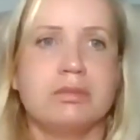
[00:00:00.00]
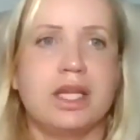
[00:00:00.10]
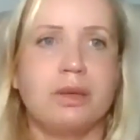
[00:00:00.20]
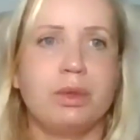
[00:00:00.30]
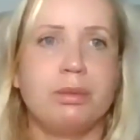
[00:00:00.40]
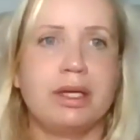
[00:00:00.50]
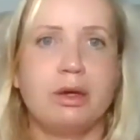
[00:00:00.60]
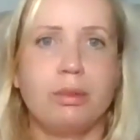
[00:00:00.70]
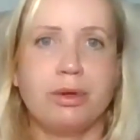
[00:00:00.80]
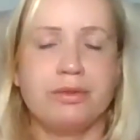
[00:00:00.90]
there would be
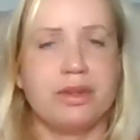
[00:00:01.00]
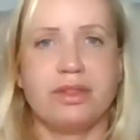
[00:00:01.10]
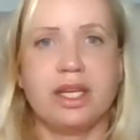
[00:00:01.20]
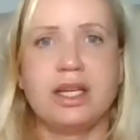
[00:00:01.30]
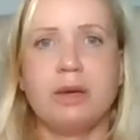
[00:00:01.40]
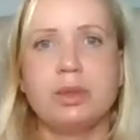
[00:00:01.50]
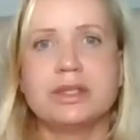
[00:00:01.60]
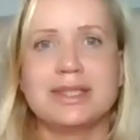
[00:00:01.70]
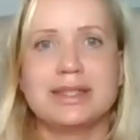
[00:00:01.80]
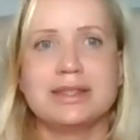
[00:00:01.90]
no perfect thing. I would
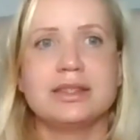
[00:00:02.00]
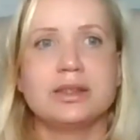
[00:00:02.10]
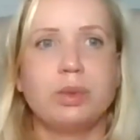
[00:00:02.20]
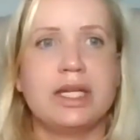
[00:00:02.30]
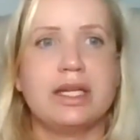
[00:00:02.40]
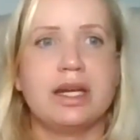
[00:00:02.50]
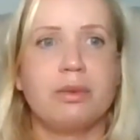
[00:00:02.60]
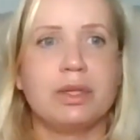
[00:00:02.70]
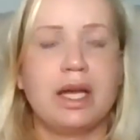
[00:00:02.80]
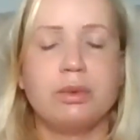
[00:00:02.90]
sit in Sweden.
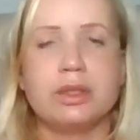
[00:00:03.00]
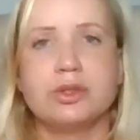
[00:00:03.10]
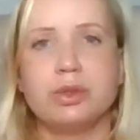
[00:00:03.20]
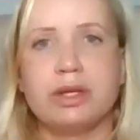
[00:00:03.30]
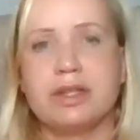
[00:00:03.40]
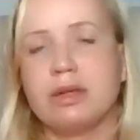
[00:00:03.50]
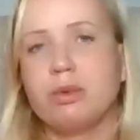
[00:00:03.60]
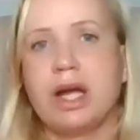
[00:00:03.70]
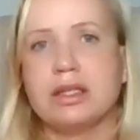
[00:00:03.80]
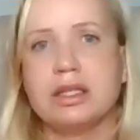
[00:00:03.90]
I would driving
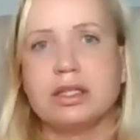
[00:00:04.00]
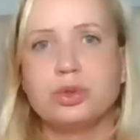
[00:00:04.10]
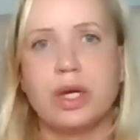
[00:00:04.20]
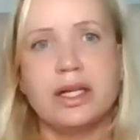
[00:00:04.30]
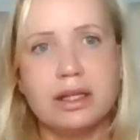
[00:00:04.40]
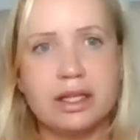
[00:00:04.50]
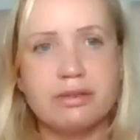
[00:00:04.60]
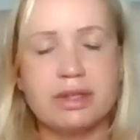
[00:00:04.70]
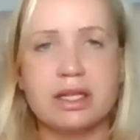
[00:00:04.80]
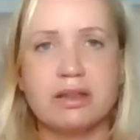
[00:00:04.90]
around in a truck,
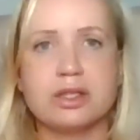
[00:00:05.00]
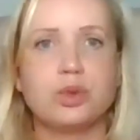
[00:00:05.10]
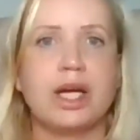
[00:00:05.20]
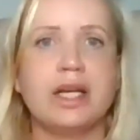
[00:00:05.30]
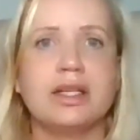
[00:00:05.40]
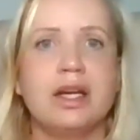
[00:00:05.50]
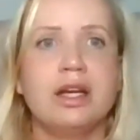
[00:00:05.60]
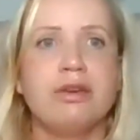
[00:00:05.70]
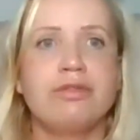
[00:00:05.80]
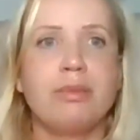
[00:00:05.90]
living in the truck
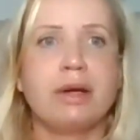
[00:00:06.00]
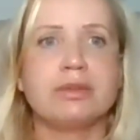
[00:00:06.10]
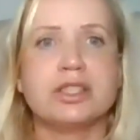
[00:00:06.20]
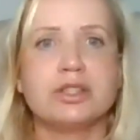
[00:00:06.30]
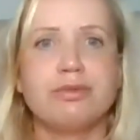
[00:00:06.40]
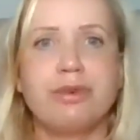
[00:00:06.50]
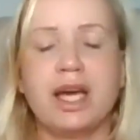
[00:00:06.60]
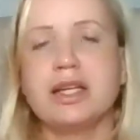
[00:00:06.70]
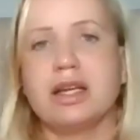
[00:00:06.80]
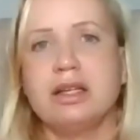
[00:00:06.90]
from Monday to
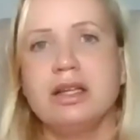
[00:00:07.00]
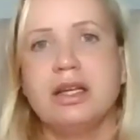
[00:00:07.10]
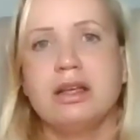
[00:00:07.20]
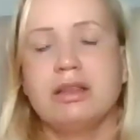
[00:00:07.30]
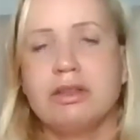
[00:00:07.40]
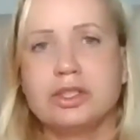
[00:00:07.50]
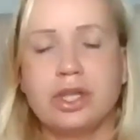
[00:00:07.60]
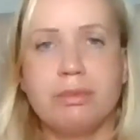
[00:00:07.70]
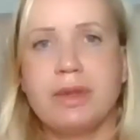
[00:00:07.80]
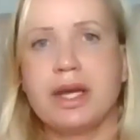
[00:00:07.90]
Friday, the
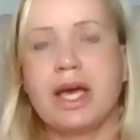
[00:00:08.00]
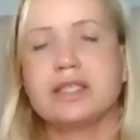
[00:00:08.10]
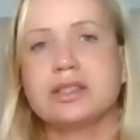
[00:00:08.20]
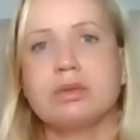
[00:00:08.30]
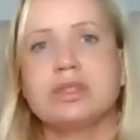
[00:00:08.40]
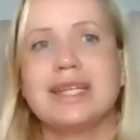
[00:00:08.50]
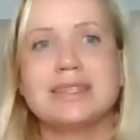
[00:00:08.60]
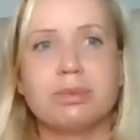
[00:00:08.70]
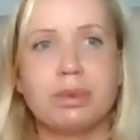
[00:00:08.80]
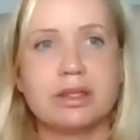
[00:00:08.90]
job that I so
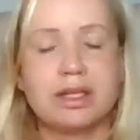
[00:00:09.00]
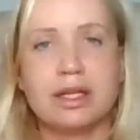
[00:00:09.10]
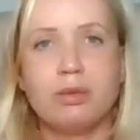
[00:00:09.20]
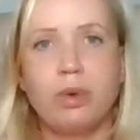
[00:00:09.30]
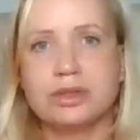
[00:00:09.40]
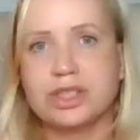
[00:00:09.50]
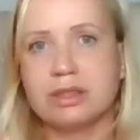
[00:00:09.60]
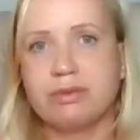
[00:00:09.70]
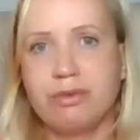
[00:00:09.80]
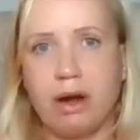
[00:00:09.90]
desperately
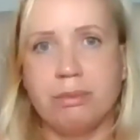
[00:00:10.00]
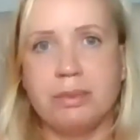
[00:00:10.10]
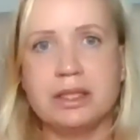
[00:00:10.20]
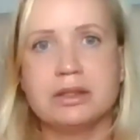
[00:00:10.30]
wanted from.